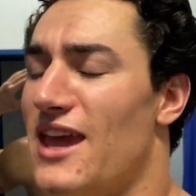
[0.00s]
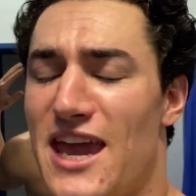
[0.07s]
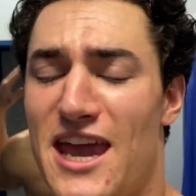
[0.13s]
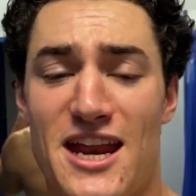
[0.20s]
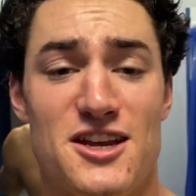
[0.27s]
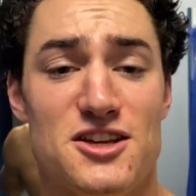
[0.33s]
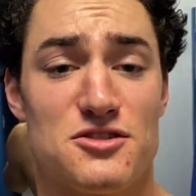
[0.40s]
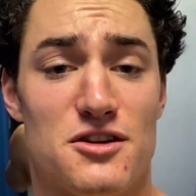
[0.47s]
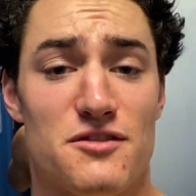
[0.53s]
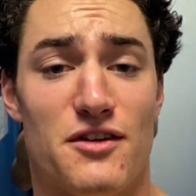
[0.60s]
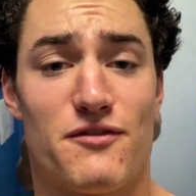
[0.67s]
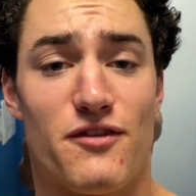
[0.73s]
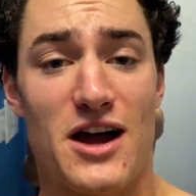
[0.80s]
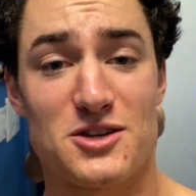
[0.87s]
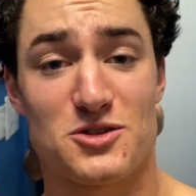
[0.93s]
Any sort of
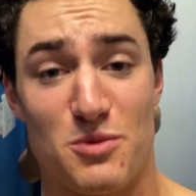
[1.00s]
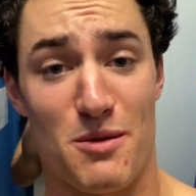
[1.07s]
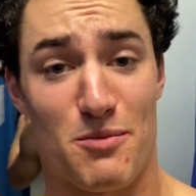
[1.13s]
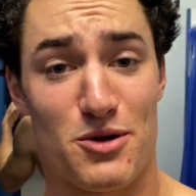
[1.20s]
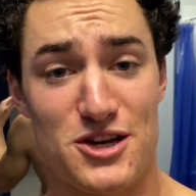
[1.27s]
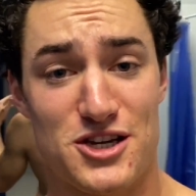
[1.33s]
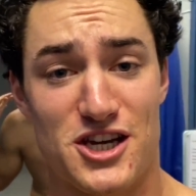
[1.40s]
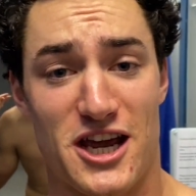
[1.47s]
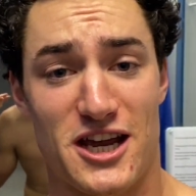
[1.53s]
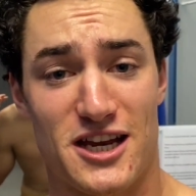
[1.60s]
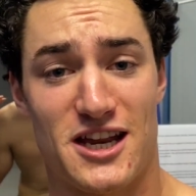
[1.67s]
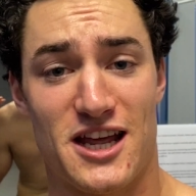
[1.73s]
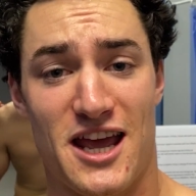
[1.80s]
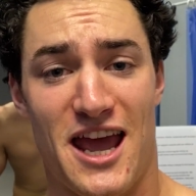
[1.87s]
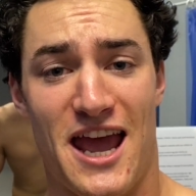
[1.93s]
advice would be appreciated.
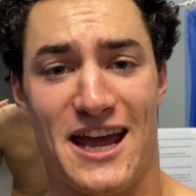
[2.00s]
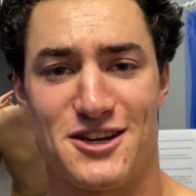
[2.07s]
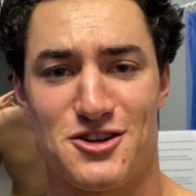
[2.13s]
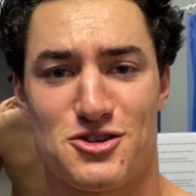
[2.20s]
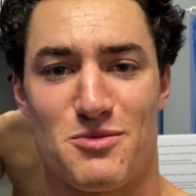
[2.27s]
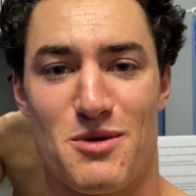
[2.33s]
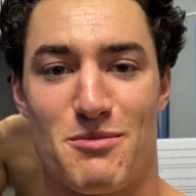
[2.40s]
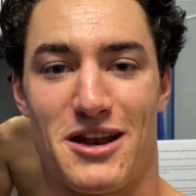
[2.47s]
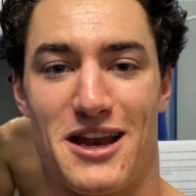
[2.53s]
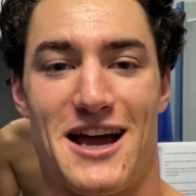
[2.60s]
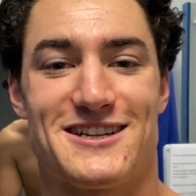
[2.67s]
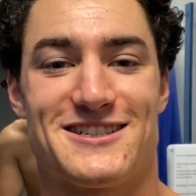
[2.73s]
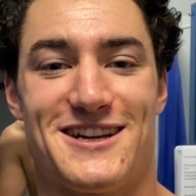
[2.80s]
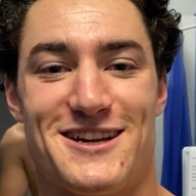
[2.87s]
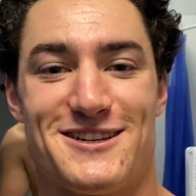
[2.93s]
And just remember,
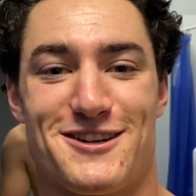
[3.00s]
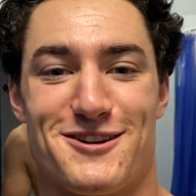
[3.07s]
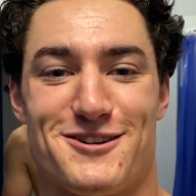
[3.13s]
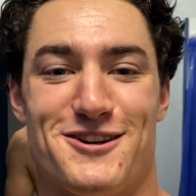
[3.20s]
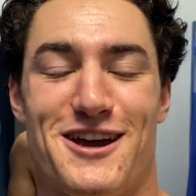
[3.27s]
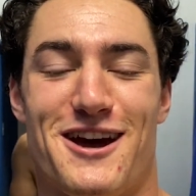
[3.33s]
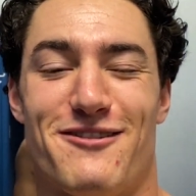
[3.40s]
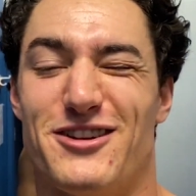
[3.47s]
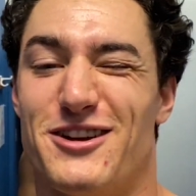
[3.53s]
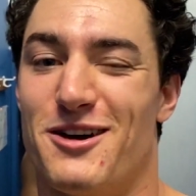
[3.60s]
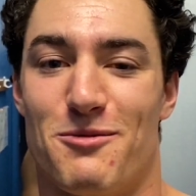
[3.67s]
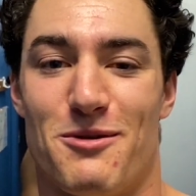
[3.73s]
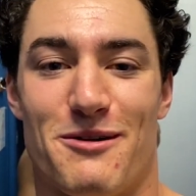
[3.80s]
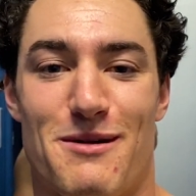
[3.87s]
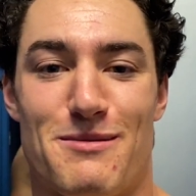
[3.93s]
last chance, you got you covered
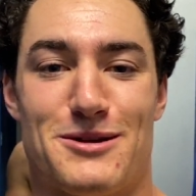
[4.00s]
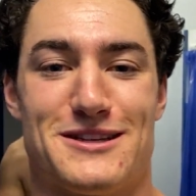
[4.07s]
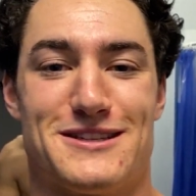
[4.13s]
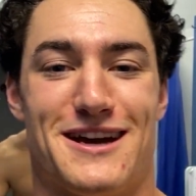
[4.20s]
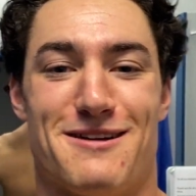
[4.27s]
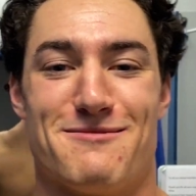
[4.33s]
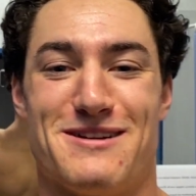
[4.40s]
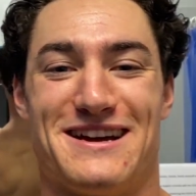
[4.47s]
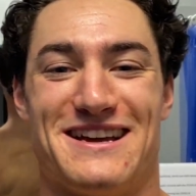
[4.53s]
one at a time.